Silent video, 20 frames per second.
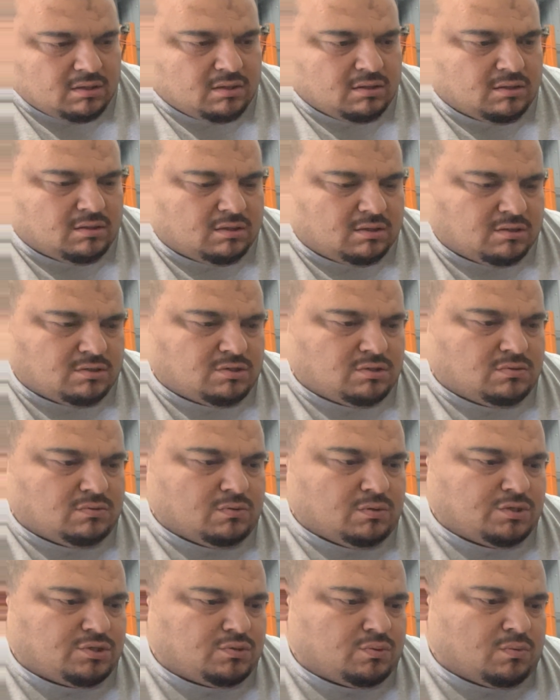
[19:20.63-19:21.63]
The
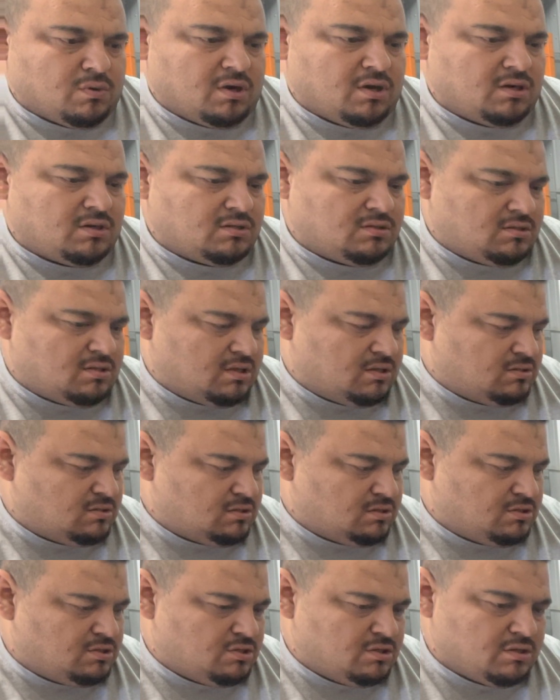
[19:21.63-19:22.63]
switch works as
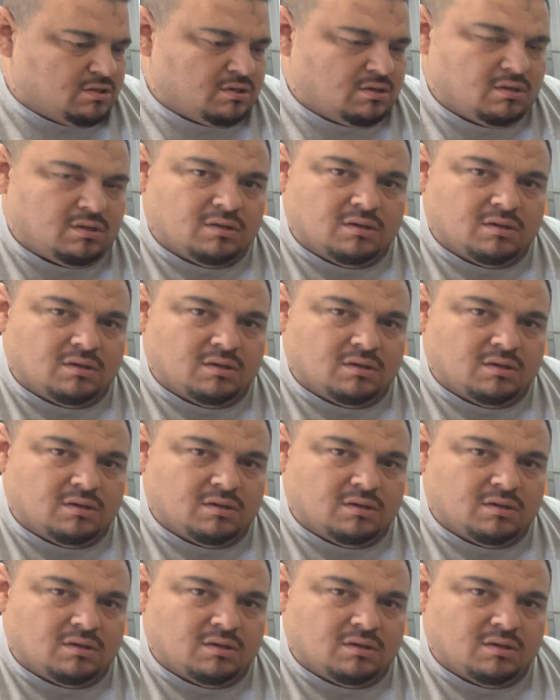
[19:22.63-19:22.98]
it should.